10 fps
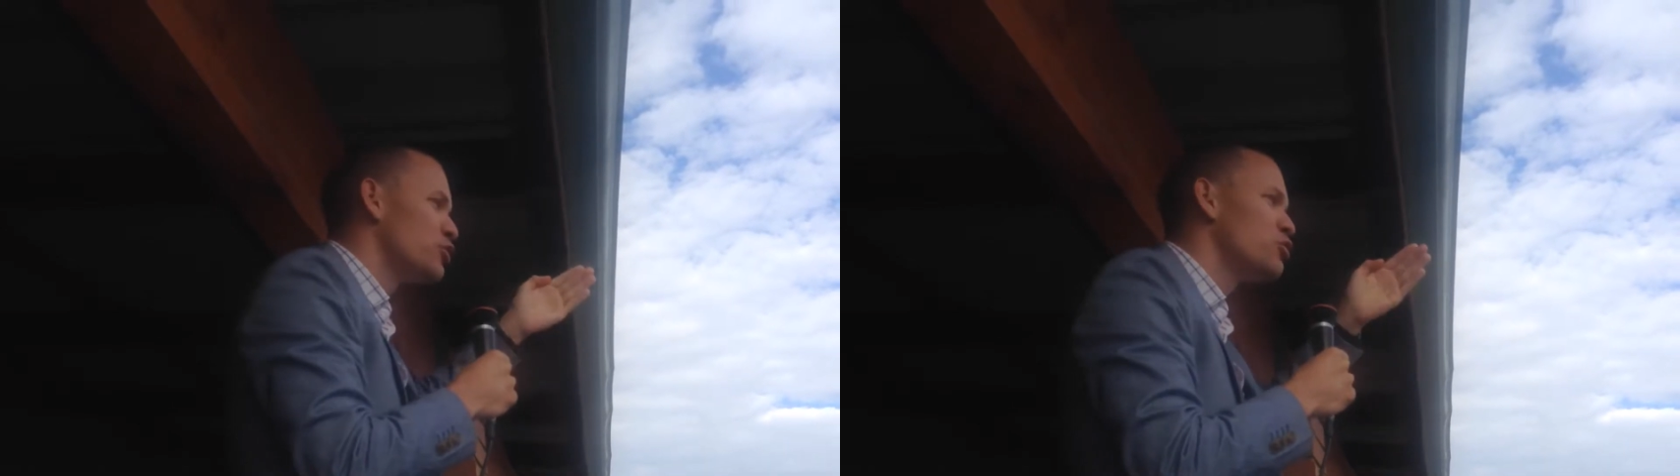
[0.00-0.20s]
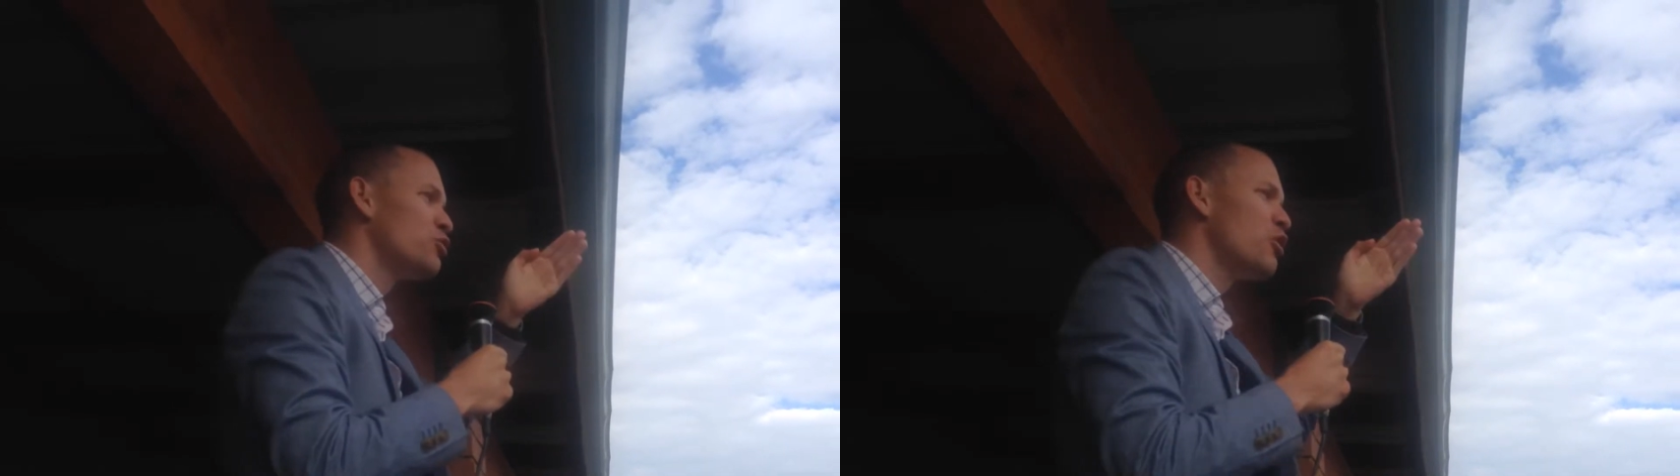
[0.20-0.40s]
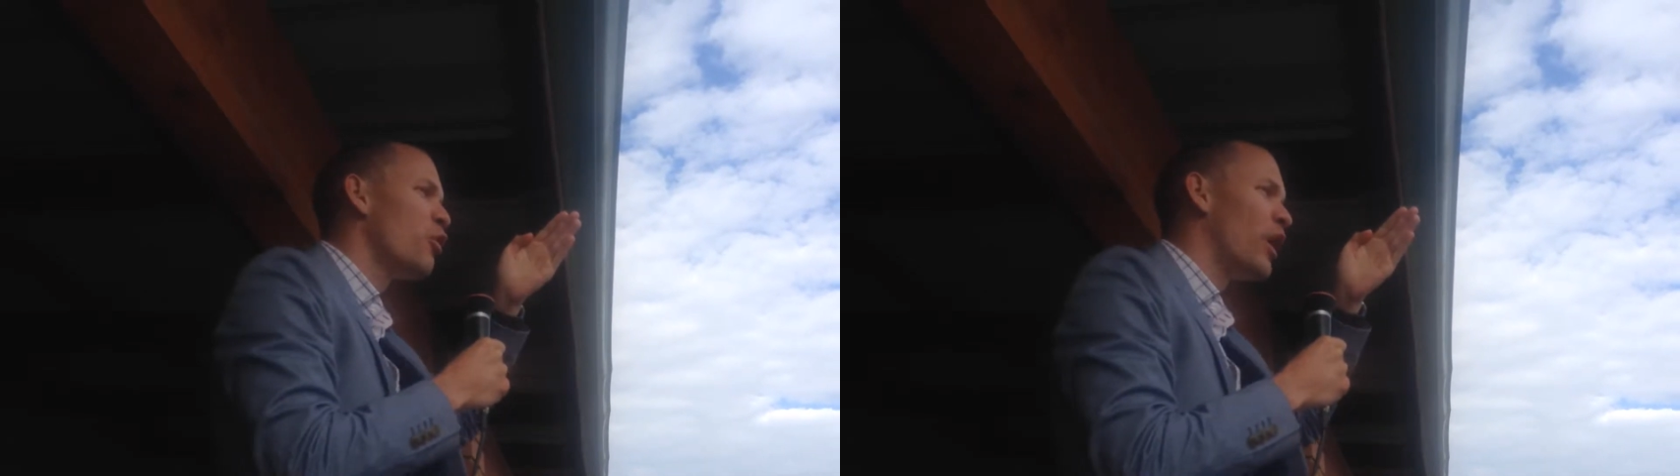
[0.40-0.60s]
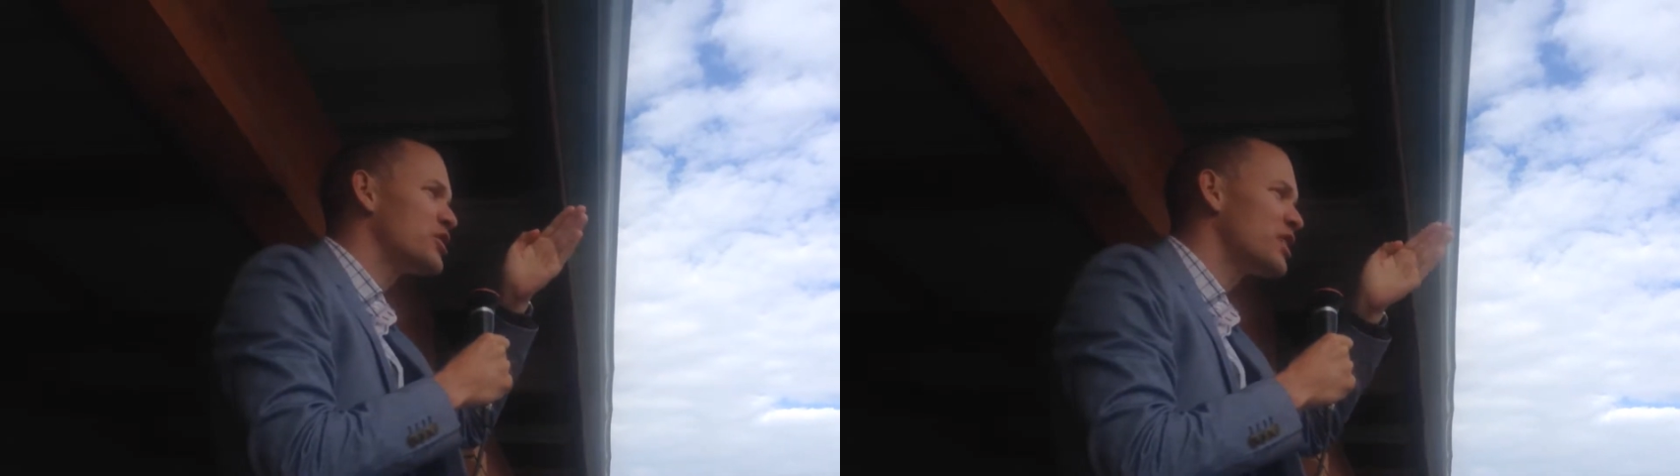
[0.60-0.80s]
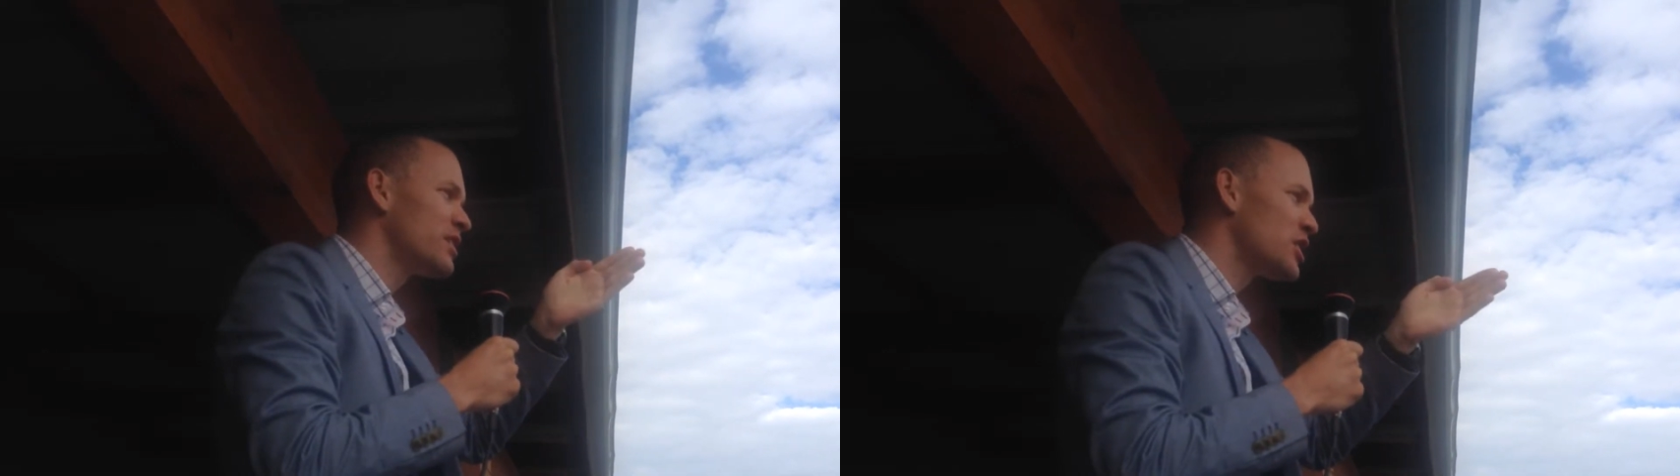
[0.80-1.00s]
to
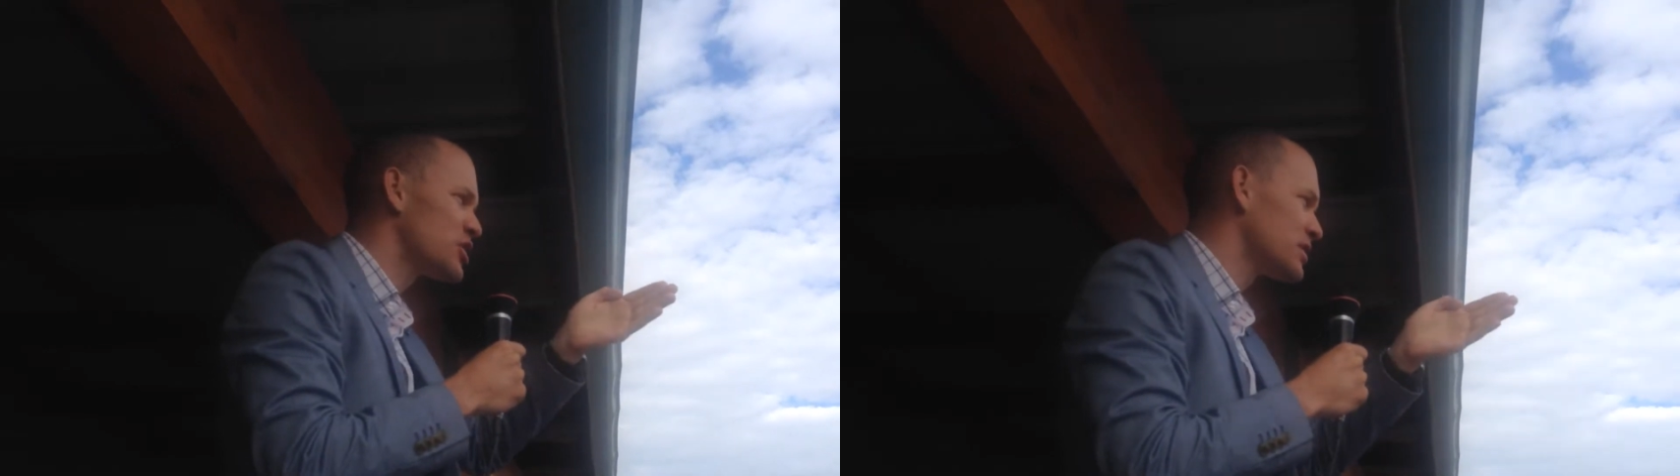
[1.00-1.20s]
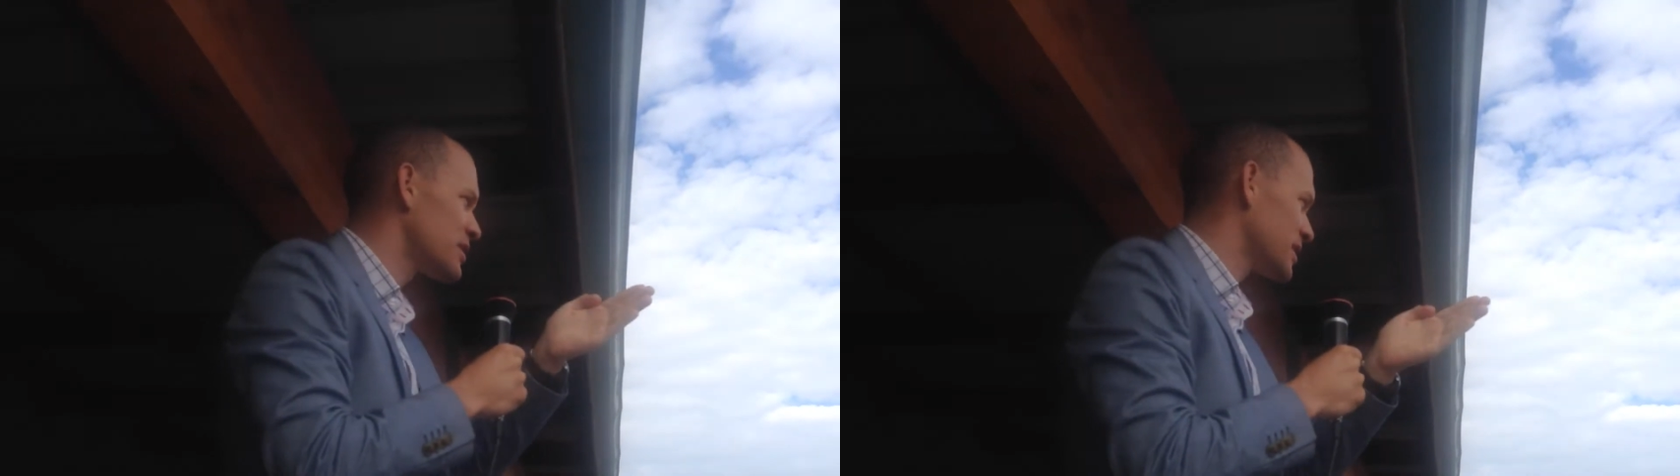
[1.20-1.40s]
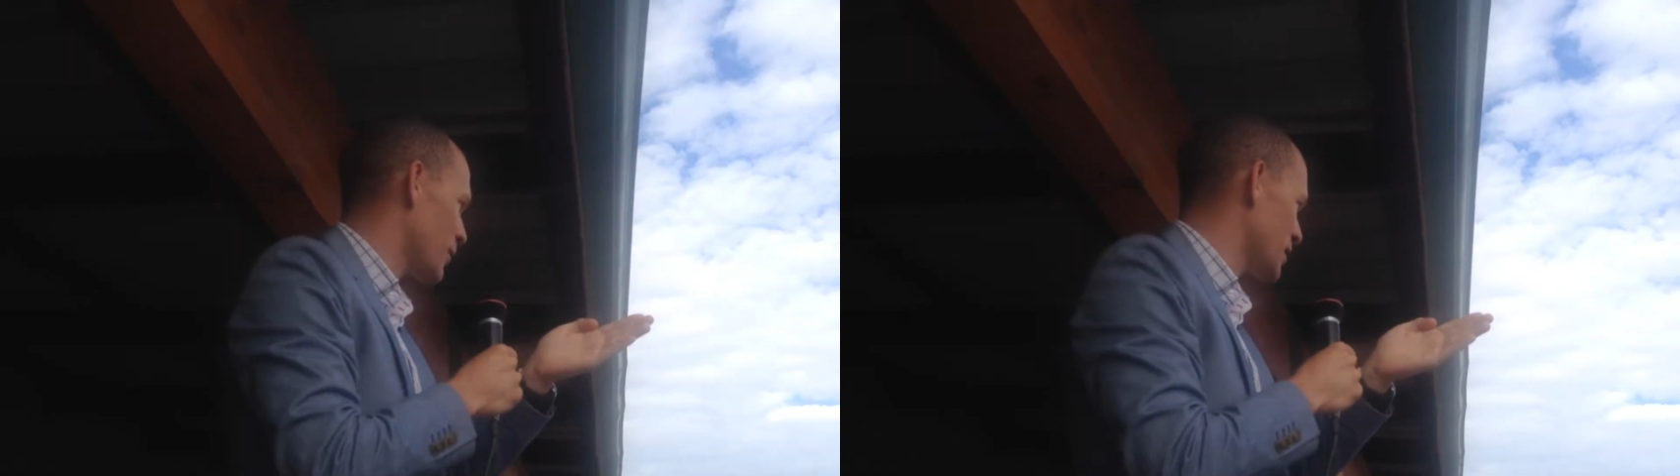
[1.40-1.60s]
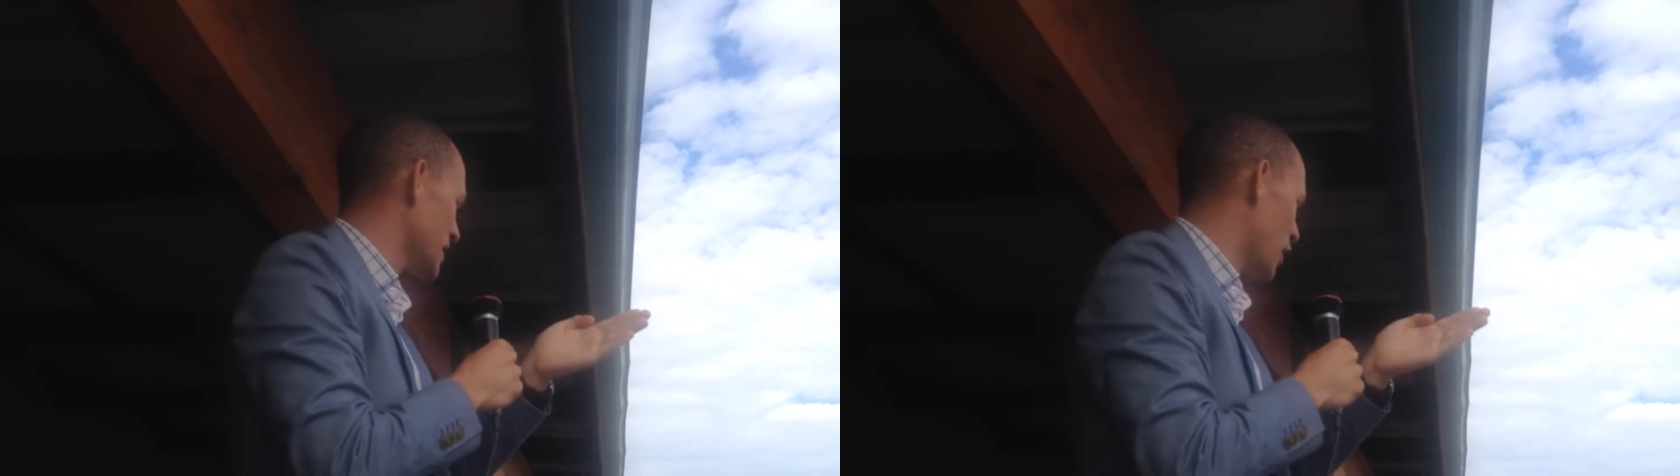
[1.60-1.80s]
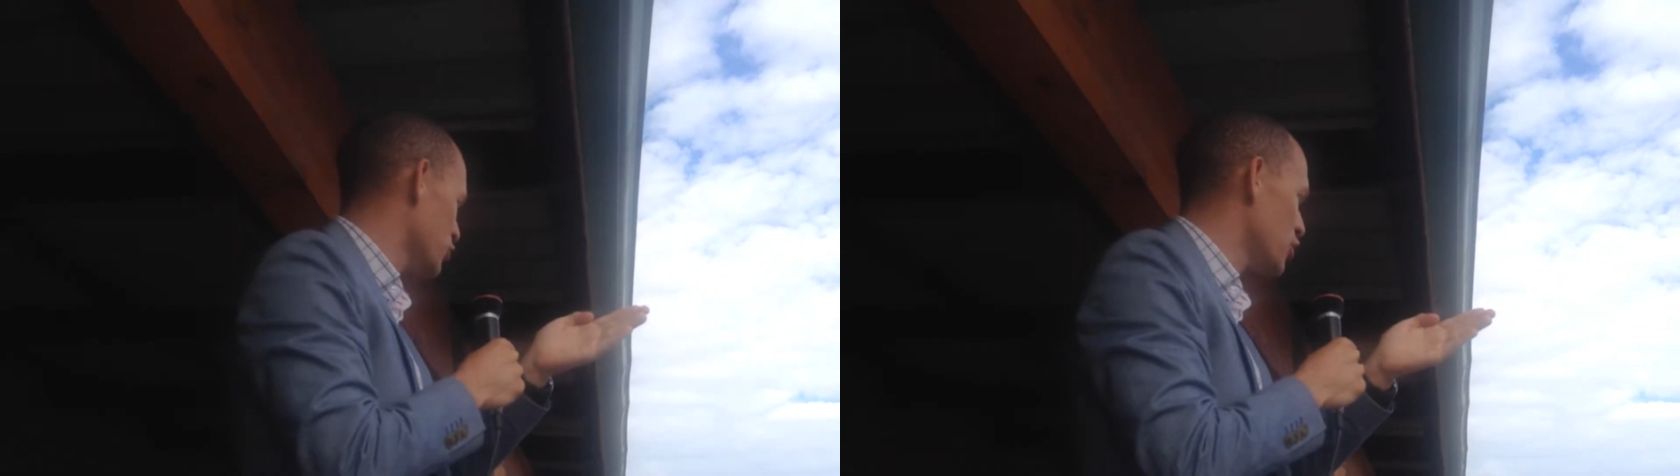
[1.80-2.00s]
washing dishes in
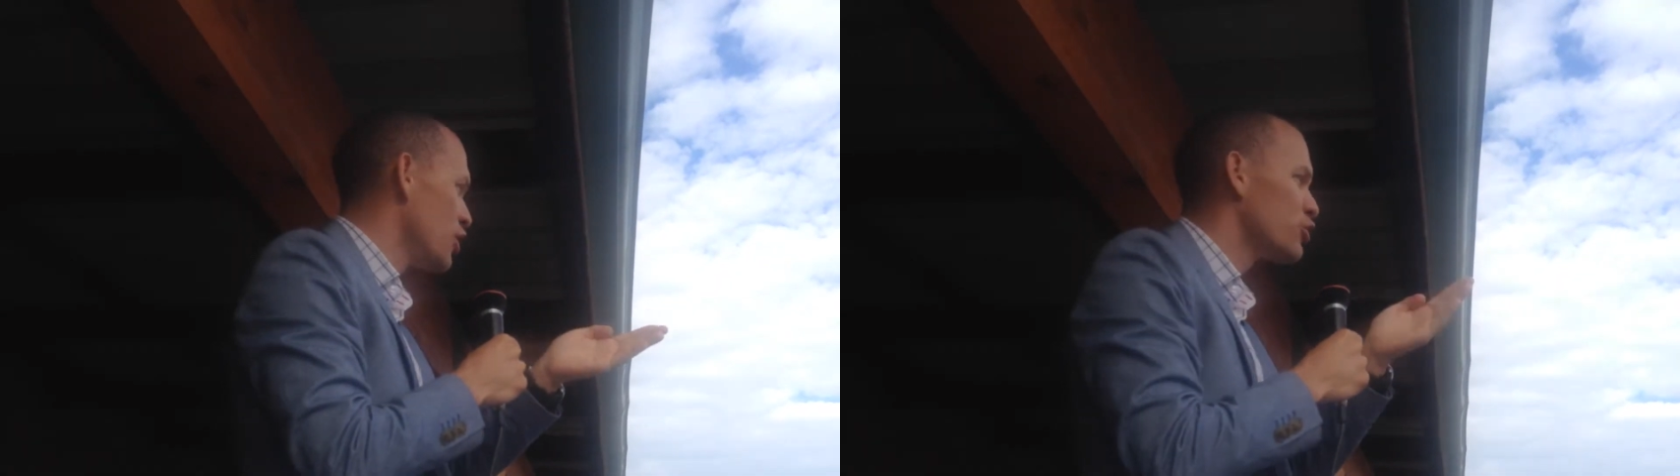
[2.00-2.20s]
someone's house,